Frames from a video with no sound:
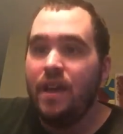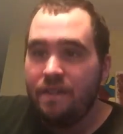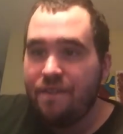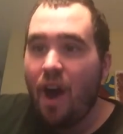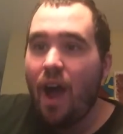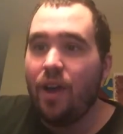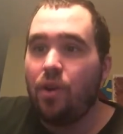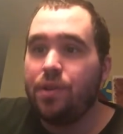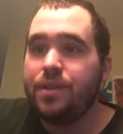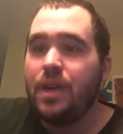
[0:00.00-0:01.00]

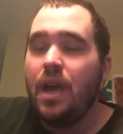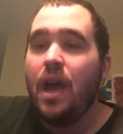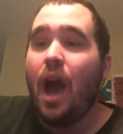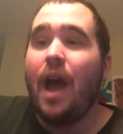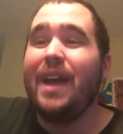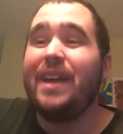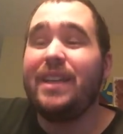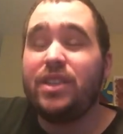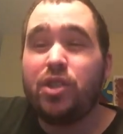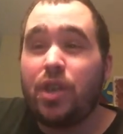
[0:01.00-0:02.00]
files
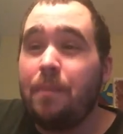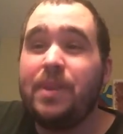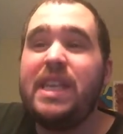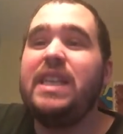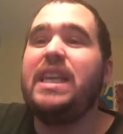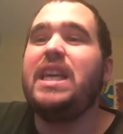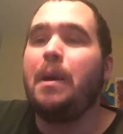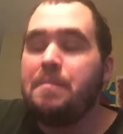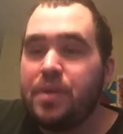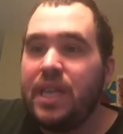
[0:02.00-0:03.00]

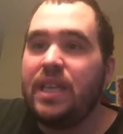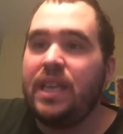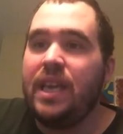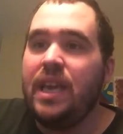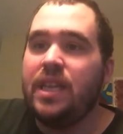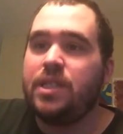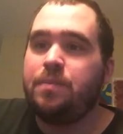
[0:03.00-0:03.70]
completely